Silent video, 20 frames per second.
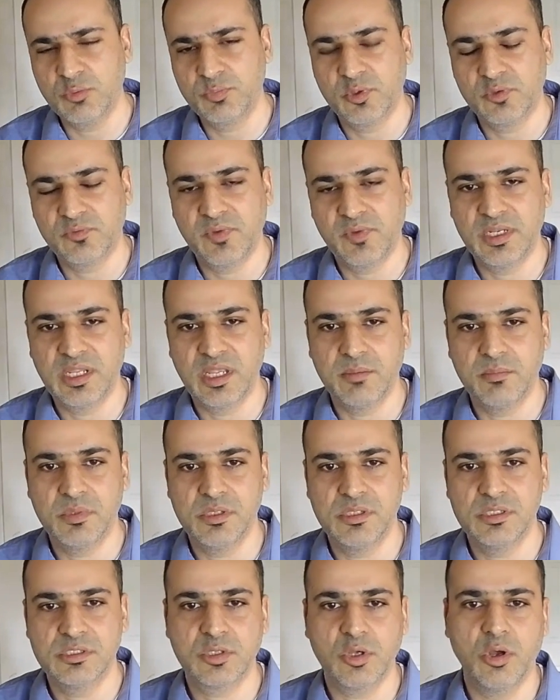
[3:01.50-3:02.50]
output
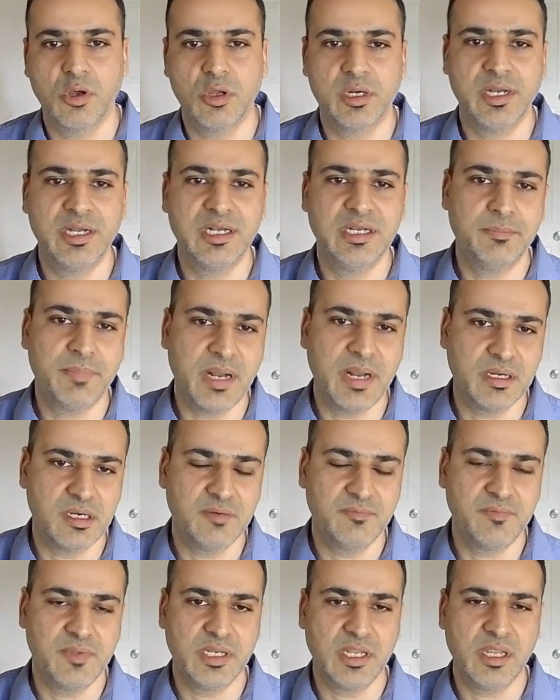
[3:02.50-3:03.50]
variables, or
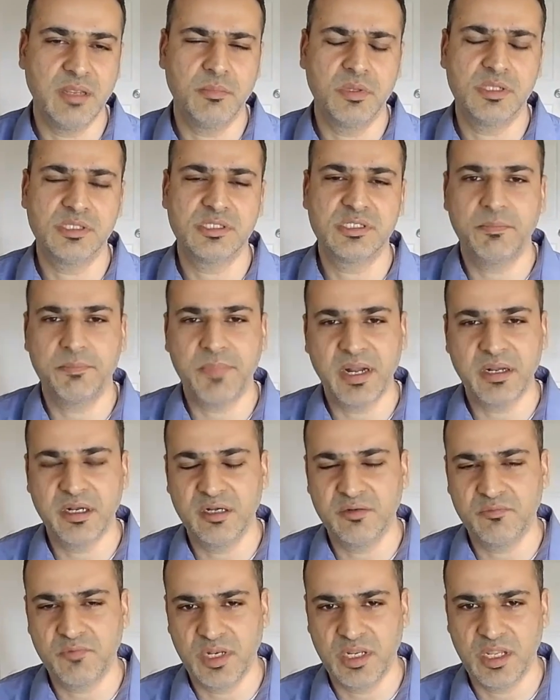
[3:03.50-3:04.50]
independent variables,
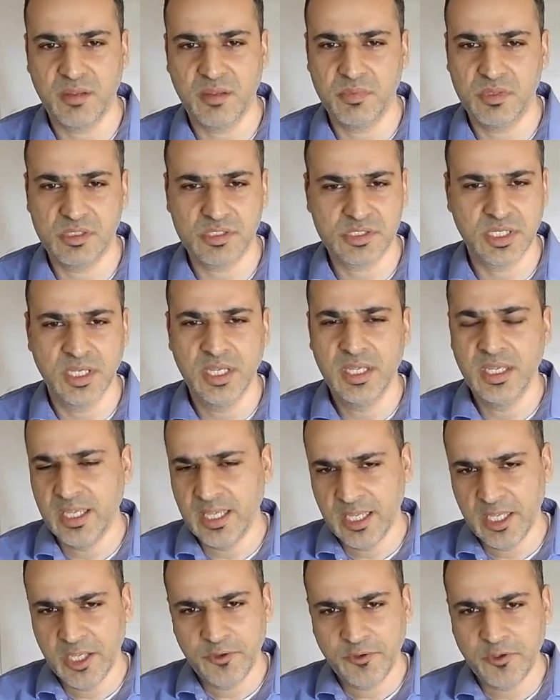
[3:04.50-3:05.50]
dependent variables.
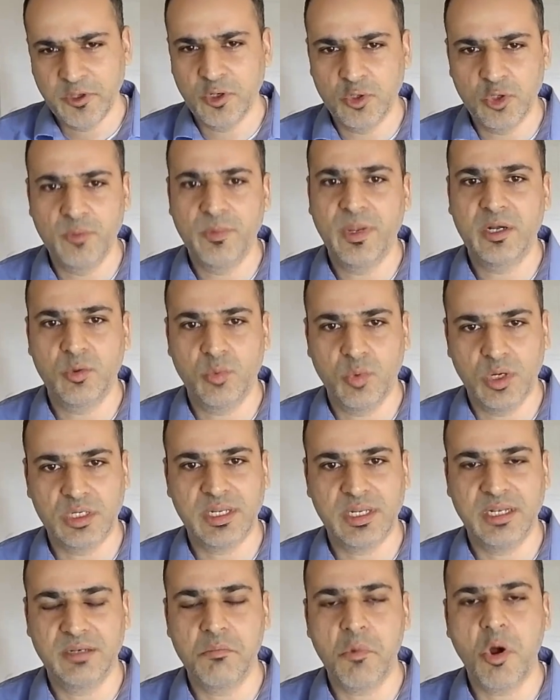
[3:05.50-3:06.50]
No matter
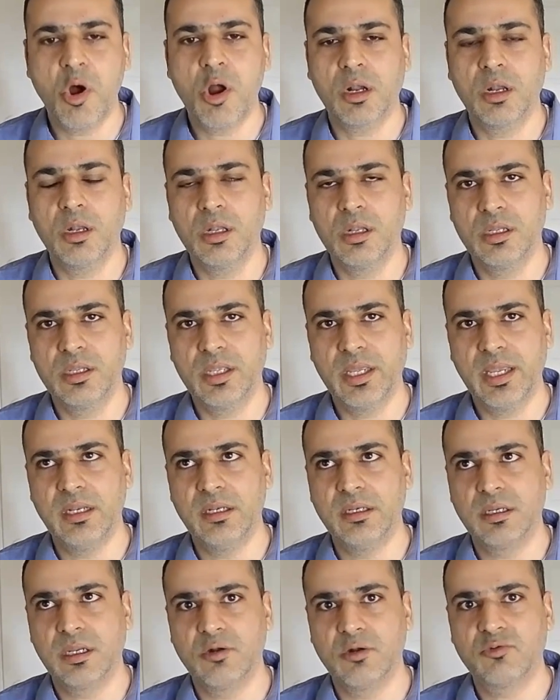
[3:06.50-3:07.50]
what. And model
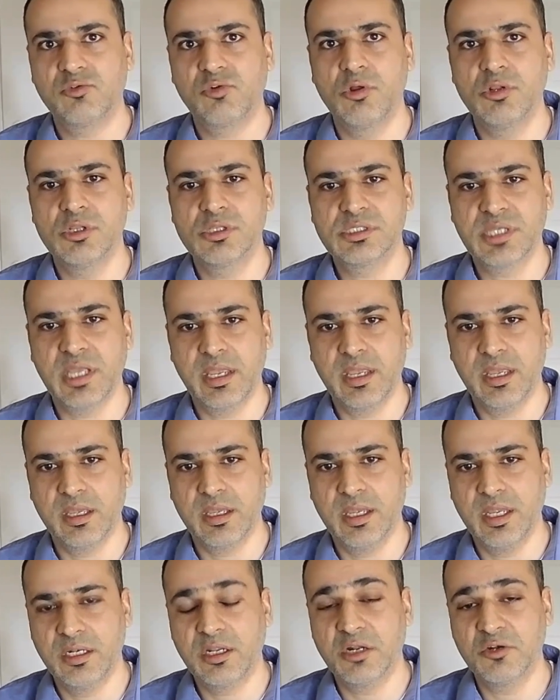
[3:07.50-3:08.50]
in control
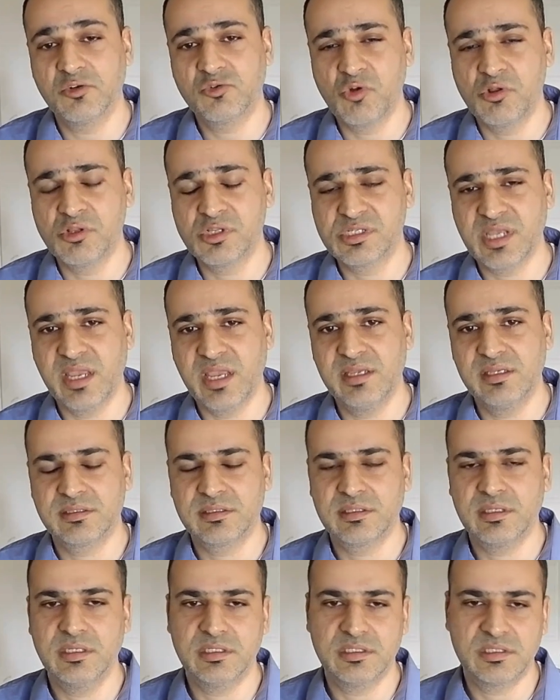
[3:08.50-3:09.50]
science
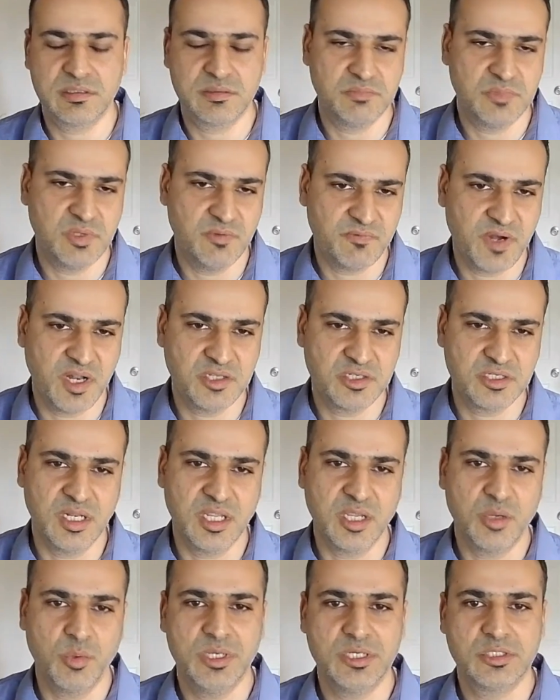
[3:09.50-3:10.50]
is differential
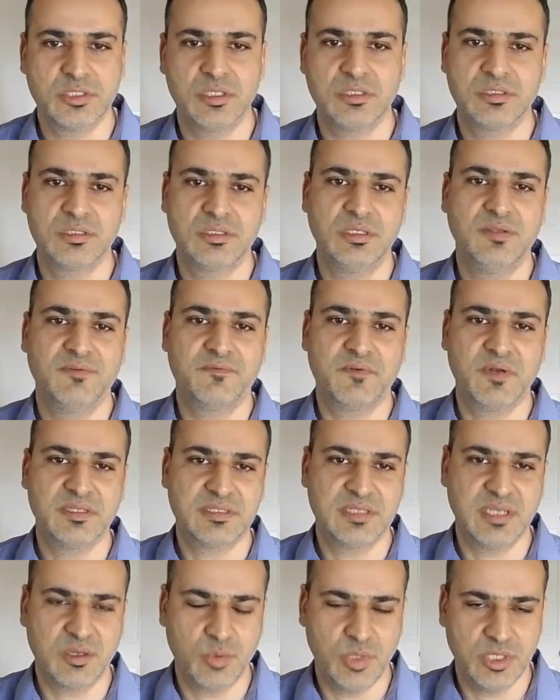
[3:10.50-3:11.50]
equations,
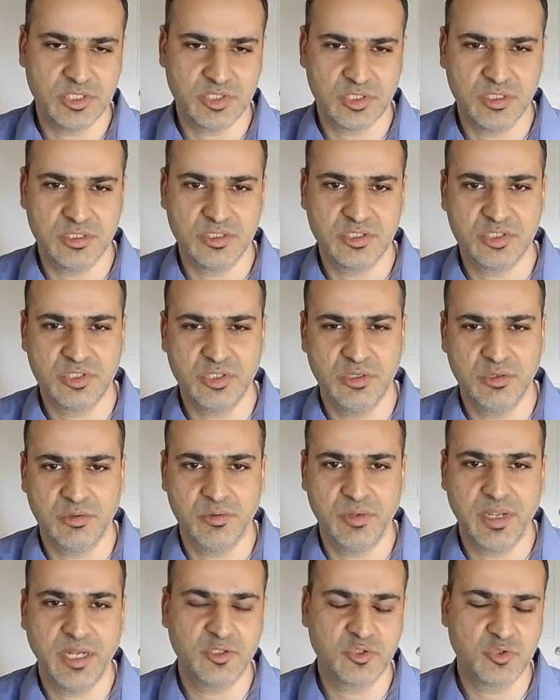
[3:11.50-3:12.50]
difference equations,
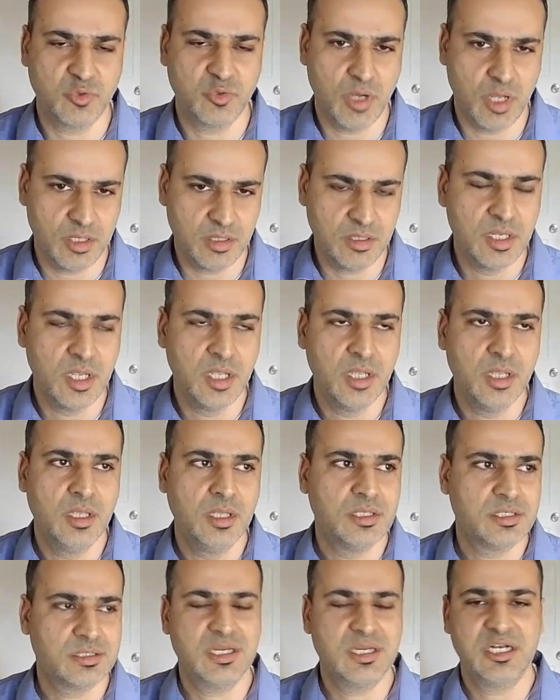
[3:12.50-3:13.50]
and so on,
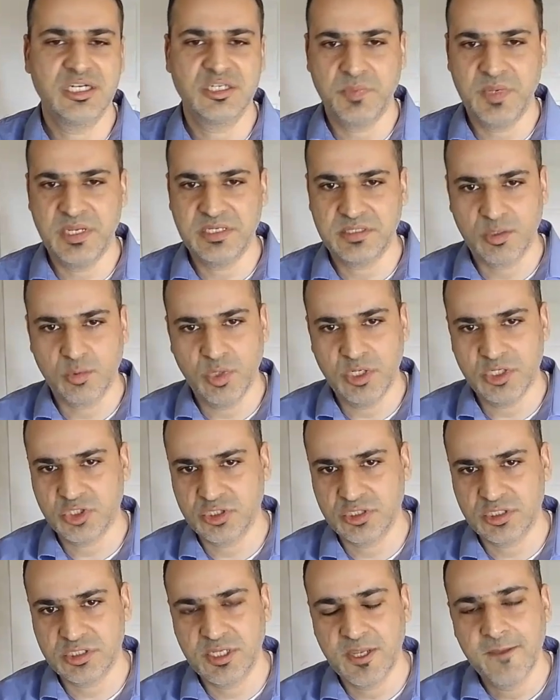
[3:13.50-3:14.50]
state space
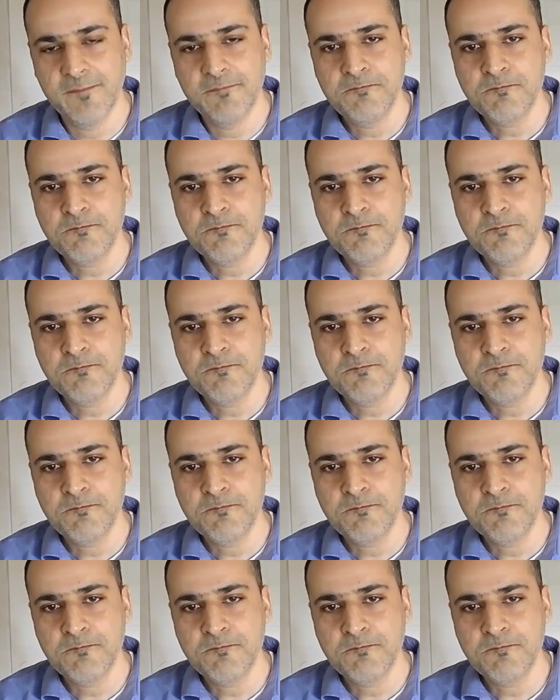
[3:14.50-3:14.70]
equations.